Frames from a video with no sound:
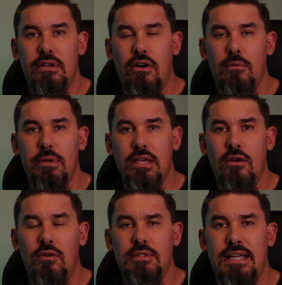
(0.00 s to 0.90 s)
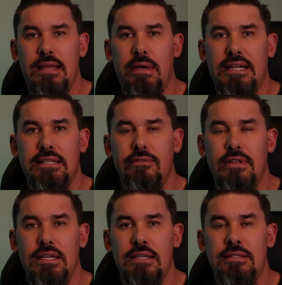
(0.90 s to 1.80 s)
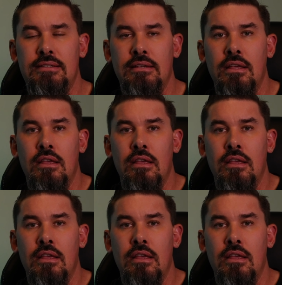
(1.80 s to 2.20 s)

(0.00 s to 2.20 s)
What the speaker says: VRBO type activities,